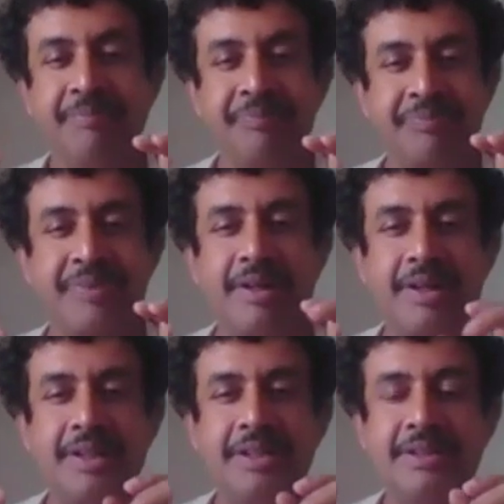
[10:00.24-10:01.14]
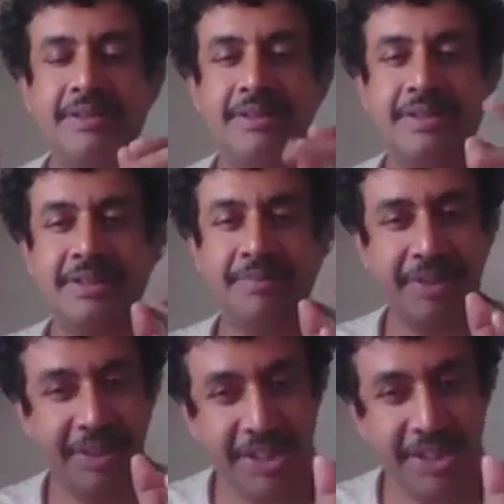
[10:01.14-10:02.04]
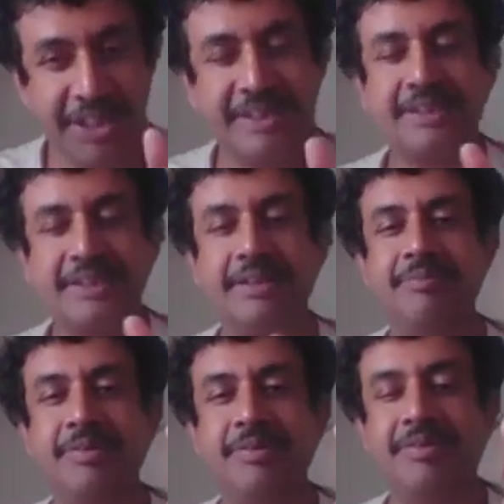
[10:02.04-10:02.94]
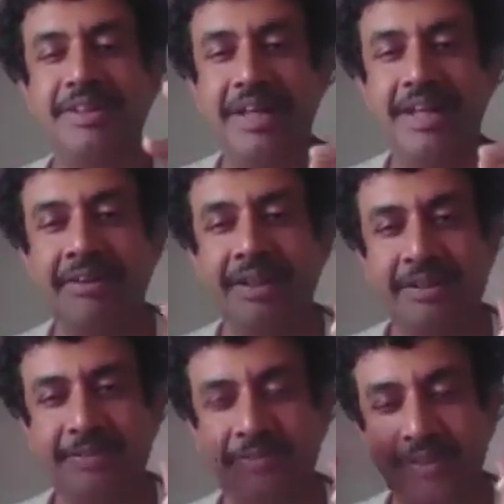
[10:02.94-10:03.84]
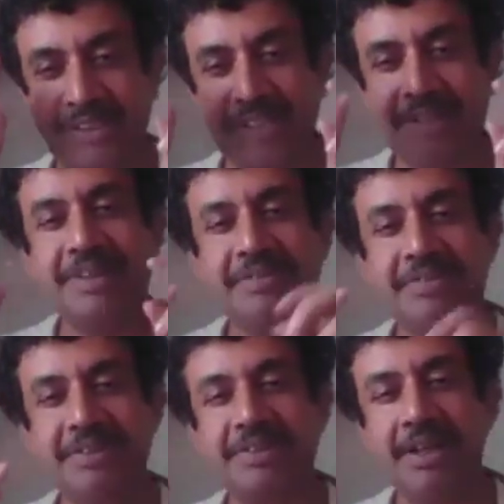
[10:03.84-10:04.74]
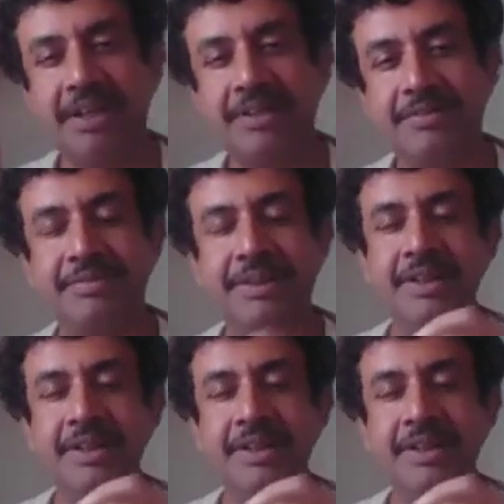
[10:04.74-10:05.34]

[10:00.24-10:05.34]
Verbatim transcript: uh, uh, saptarishis um, were there um, for seven different kind of